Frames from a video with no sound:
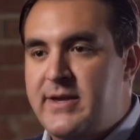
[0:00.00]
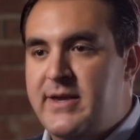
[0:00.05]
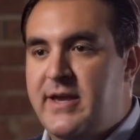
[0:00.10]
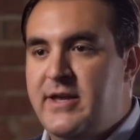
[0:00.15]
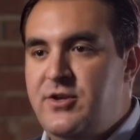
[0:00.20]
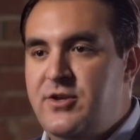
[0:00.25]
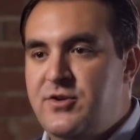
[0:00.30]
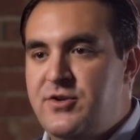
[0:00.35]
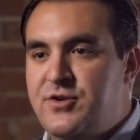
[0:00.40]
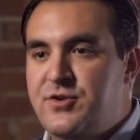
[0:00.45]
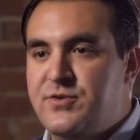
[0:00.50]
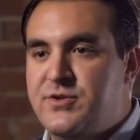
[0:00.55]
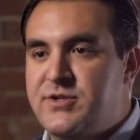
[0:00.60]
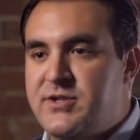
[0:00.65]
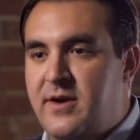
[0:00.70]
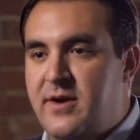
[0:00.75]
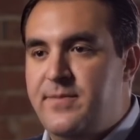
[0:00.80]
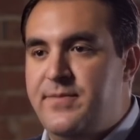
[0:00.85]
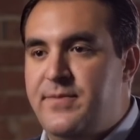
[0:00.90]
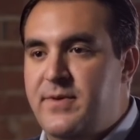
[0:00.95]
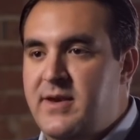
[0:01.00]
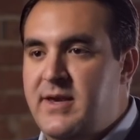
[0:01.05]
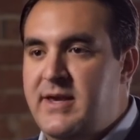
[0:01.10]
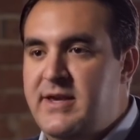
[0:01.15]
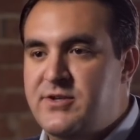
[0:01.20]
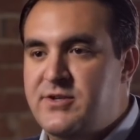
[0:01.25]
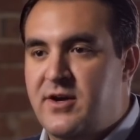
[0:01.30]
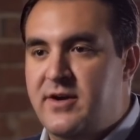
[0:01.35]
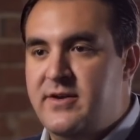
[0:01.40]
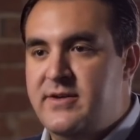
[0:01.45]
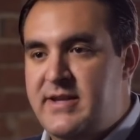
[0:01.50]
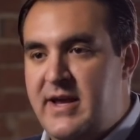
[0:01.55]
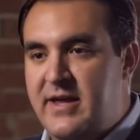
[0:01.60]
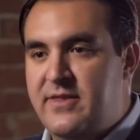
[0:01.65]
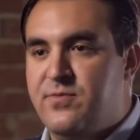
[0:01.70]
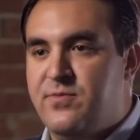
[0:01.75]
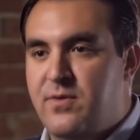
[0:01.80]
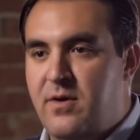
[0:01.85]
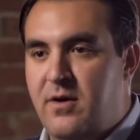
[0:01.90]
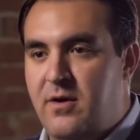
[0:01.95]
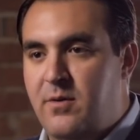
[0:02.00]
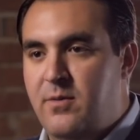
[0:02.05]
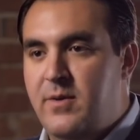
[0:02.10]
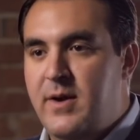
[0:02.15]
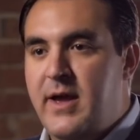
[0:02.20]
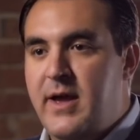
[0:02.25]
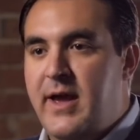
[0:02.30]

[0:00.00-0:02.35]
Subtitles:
Can you do something? He's on death row,